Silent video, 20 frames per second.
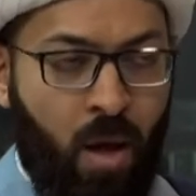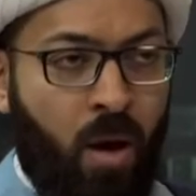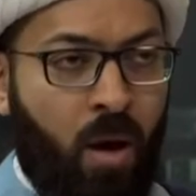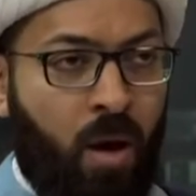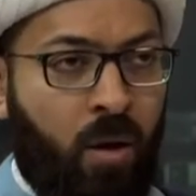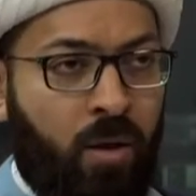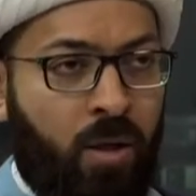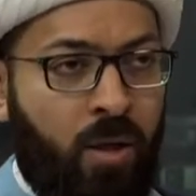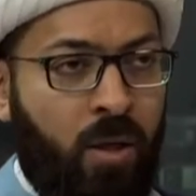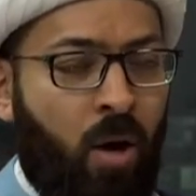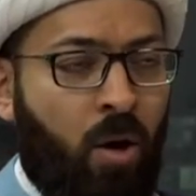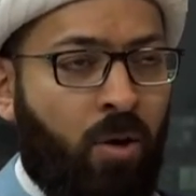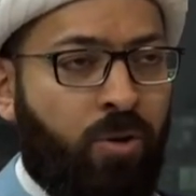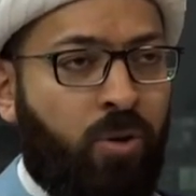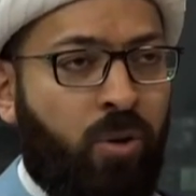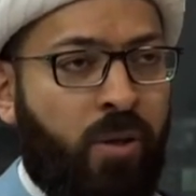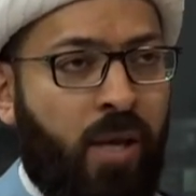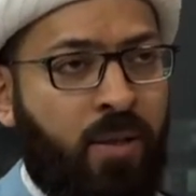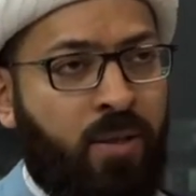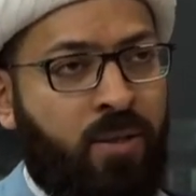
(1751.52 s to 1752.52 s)
He also
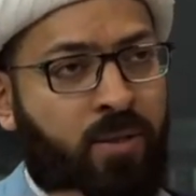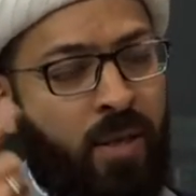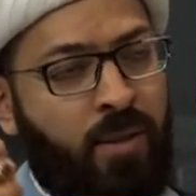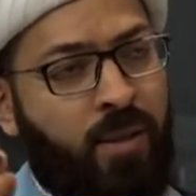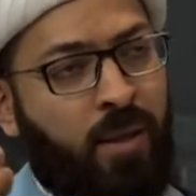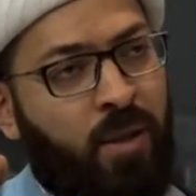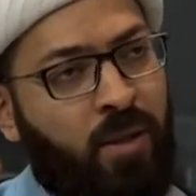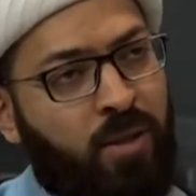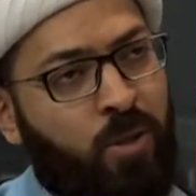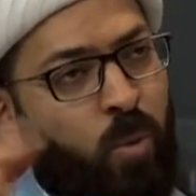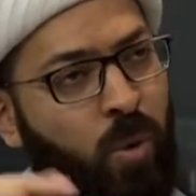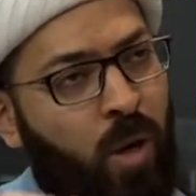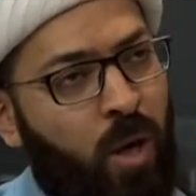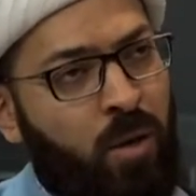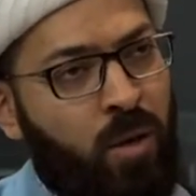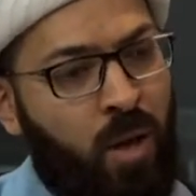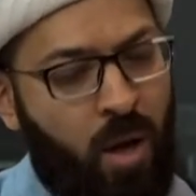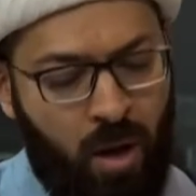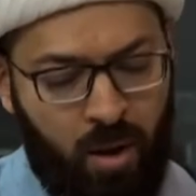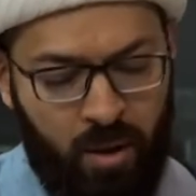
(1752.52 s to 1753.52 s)
can state that this is what
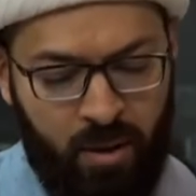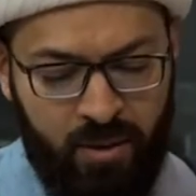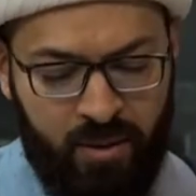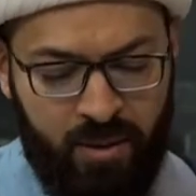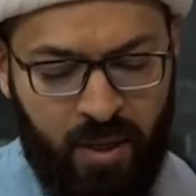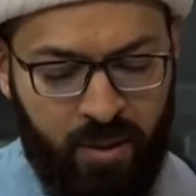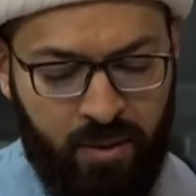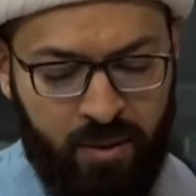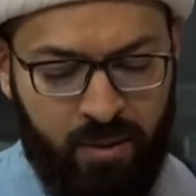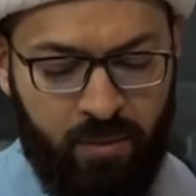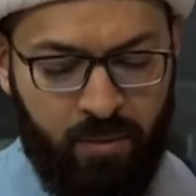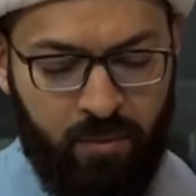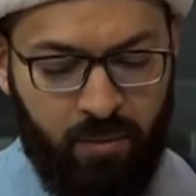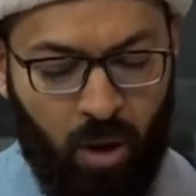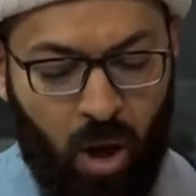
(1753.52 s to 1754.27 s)
Allah says.